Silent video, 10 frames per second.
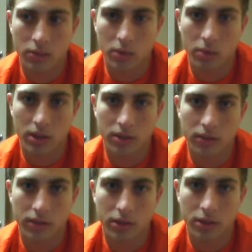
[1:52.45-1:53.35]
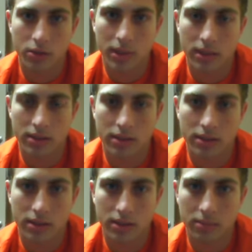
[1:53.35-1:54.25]
we watched a video about
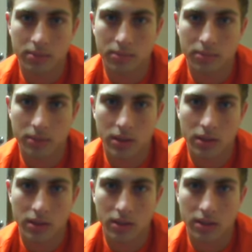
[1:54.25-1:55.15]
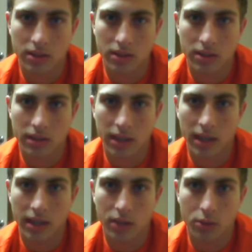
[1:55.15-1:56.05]
this um, young this
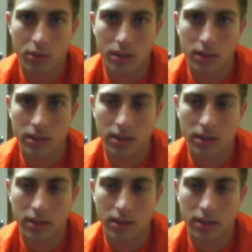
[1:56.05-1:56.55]
guy who uh,